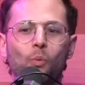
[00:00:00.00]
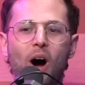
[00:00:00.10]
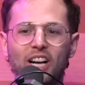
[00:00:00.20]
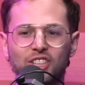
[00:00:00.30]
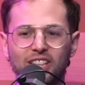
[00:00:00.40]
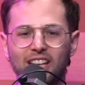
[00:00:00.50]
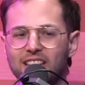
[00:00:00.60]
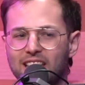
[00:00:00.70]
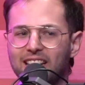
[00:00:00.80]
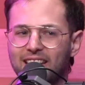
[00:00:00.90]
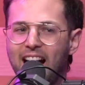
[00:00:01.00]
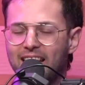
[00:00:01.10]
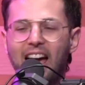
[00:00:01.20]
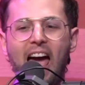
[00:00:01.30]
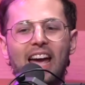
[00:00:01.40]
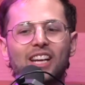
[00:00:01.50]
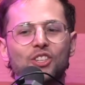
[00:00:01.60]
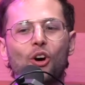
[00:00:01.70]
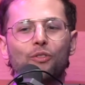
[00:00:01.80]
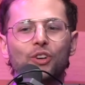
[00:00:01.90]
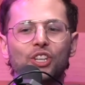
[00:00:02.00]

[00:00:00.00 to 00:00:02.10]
watching it, it kind of hangs over